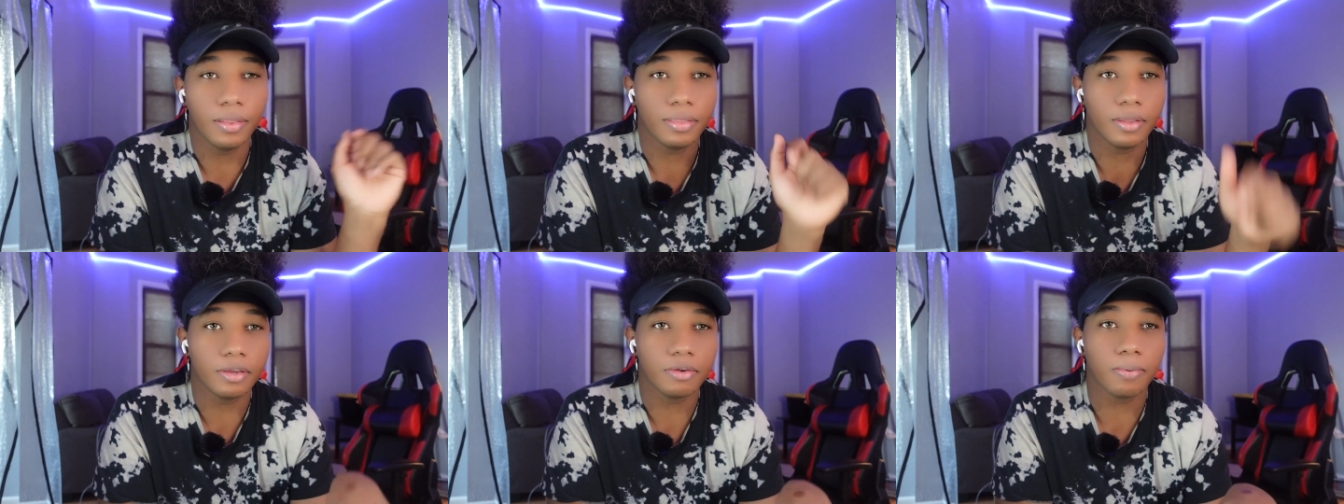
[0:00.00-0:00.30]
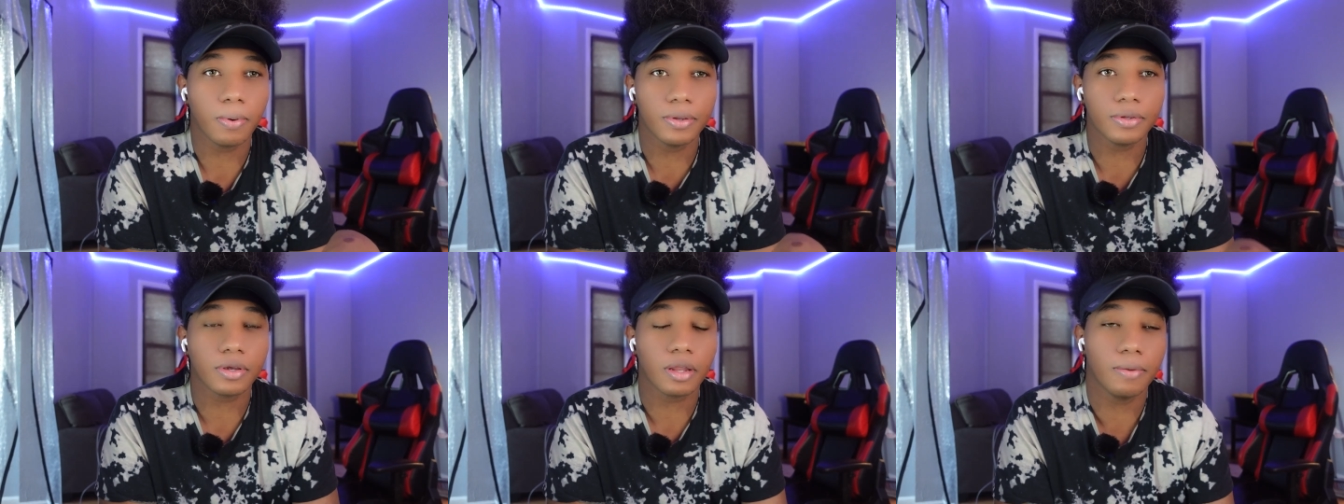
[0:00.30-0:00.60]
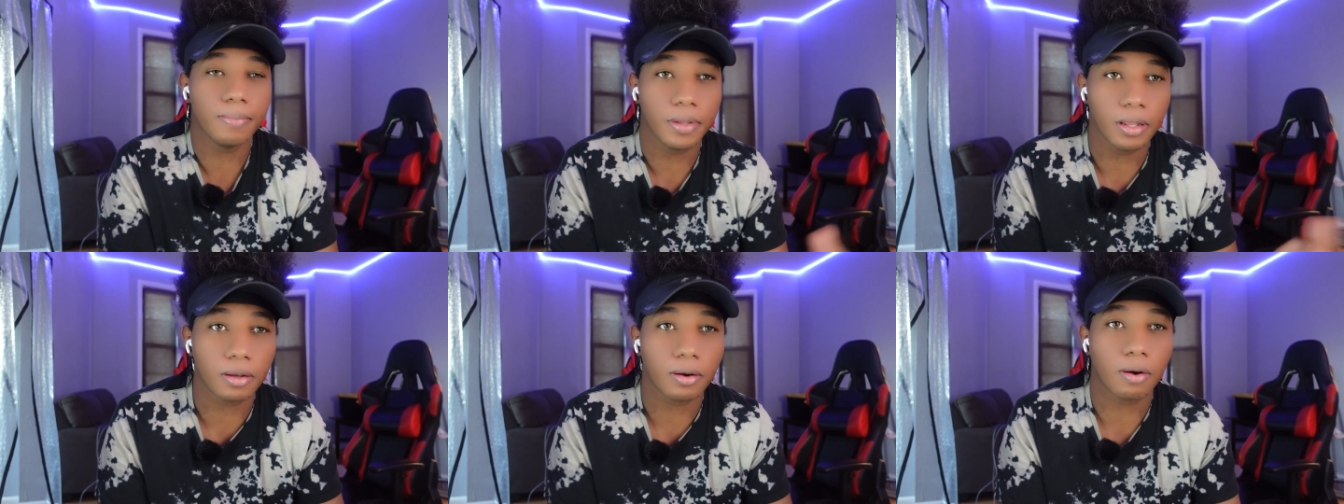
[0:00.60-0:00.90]
And this one's
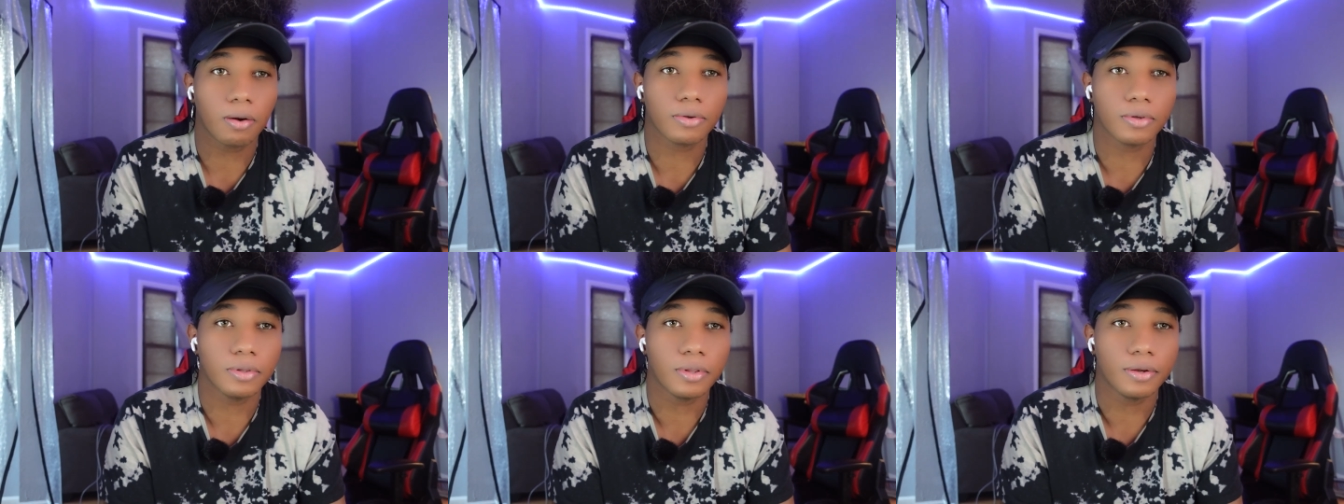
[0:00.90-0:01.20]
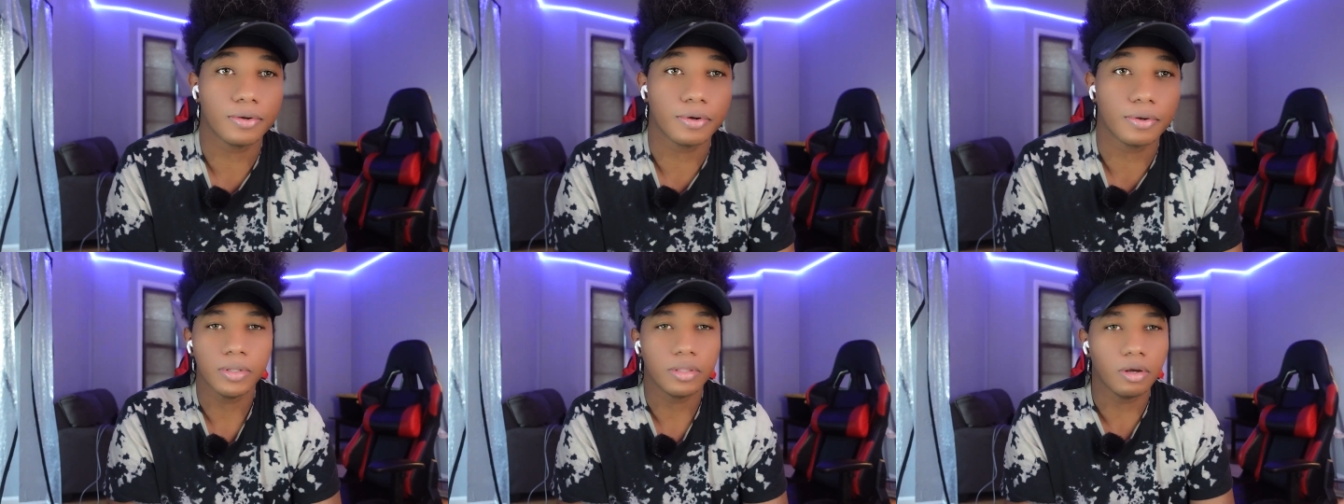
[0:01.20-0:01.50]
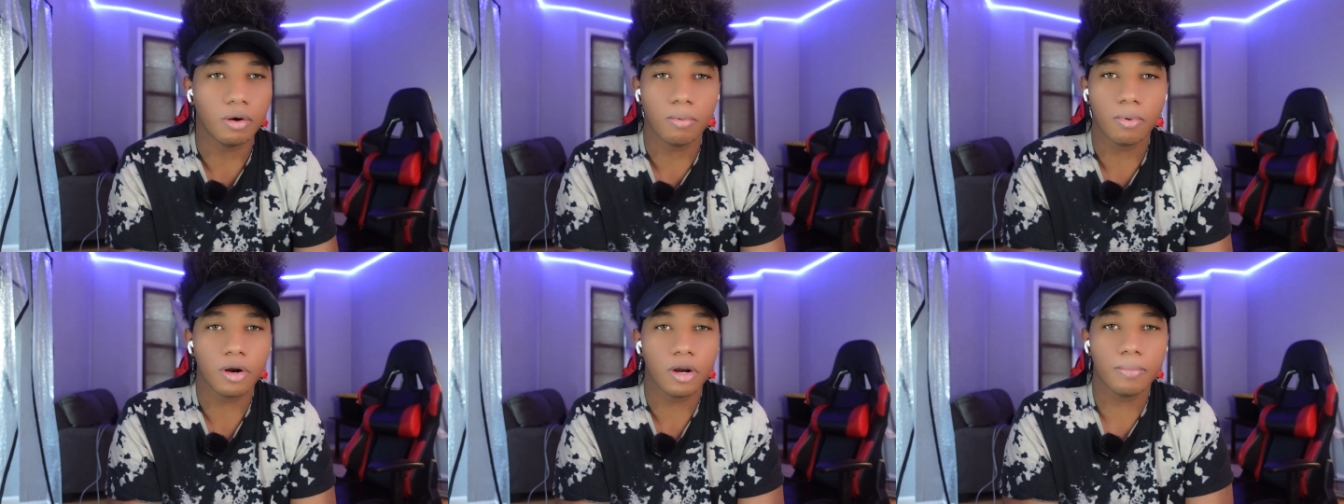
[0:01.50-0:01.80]
gonna be the girls edition. But
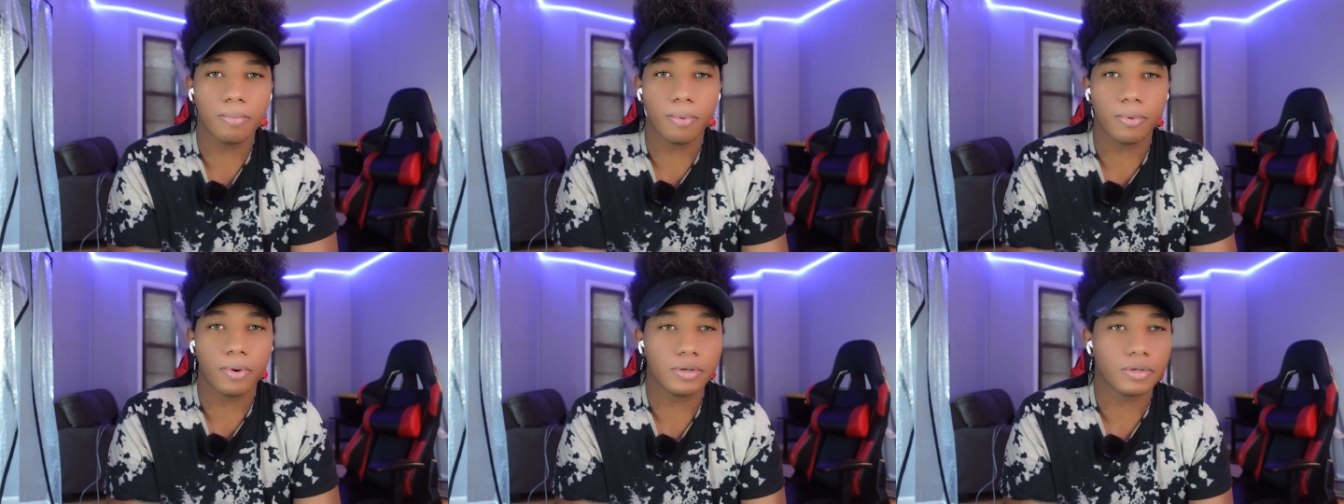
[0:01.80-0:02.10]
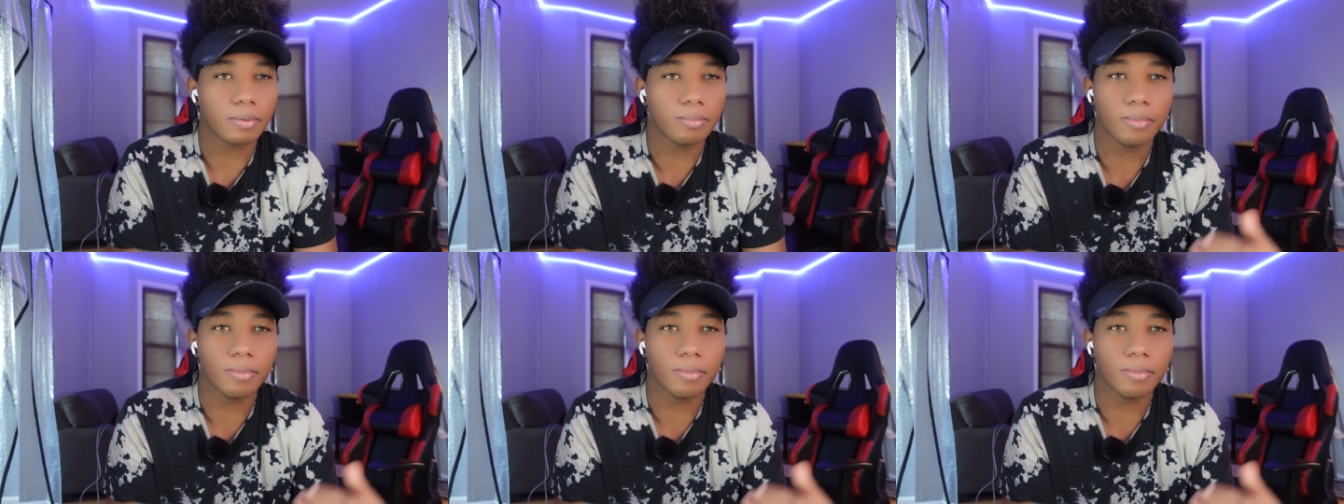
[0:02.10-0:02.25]
don't worry boys,